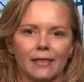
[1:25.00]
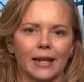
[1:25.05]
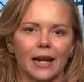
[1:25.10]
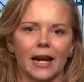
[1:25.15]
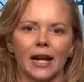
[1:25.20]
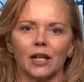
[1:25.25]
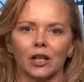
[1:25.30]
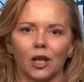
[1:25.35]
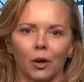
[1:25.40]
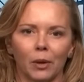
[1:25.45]

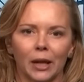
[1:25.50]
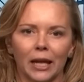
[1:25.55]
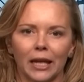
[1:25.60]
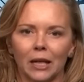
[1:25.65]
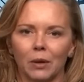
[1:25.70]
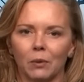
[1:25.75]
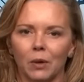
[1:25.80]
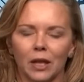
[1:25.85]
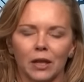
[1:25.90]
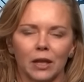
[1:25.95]
aren't going
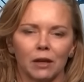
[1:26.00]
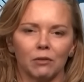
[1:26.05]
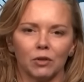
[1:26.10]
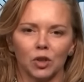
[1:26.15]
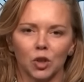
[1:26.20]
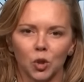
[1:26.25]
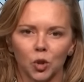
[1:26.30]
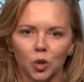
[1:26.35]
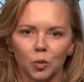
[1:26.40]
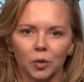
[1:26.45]
anywhere. They're
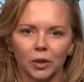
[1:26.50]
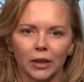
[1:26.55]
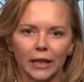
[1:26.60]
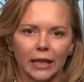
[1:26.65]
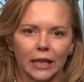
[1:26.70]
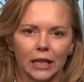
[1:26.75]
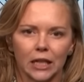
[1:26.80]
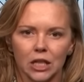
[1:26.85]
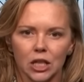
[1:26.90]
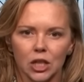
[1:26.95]
renewable
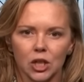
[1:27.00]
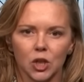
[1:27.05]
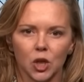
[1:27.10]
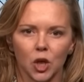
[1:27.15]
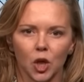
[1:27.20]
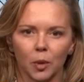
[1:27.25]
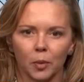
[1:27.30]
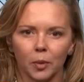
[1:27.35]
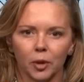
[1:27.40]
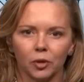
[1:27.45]
energy
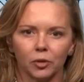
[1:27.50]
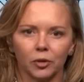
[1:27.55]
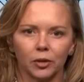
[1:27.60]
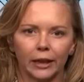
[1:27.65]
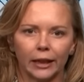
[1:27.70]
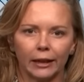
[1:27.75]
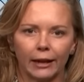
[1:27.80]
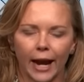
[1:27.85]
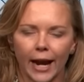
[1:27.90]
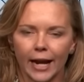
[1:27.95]
terminal
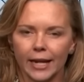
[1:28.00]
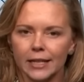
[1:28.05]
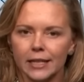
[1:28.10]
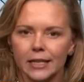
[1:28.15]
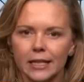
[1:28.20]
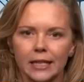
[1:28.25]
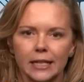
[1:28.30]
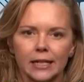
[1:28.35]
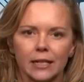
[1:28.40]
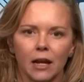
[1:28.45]
in
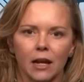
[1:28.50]
Hastings,